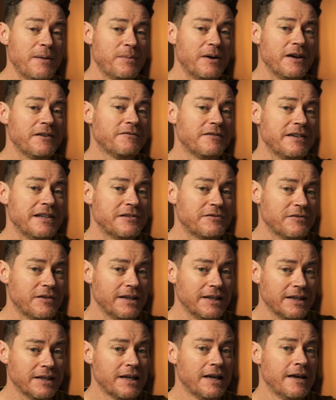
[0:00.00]
by freeze
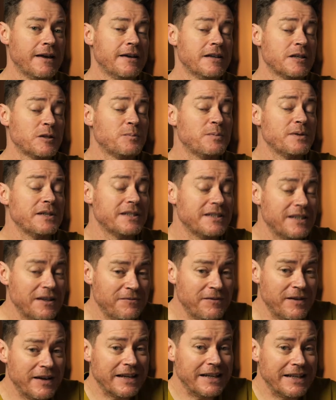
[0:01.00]
drying
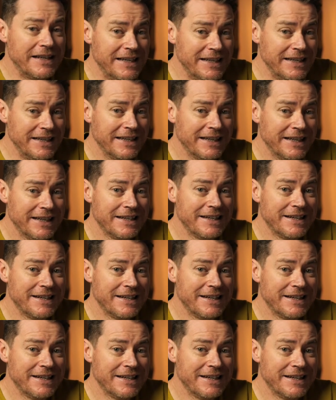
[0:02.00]
specifically